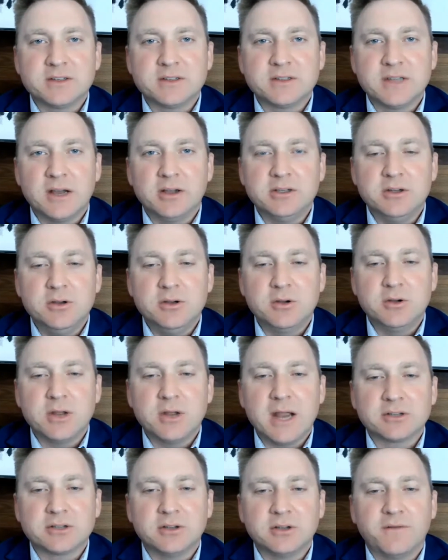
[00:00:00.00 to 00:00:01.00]
telling you you can
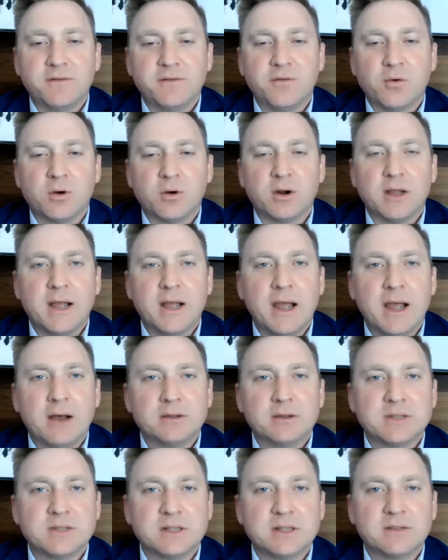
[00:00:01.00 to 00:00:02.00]
actually afford a
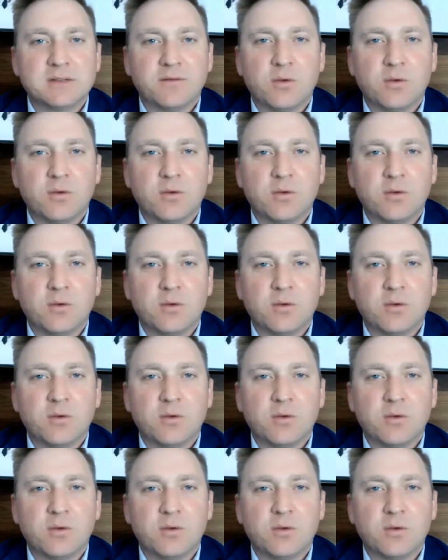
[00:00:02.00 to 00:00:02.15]
house that's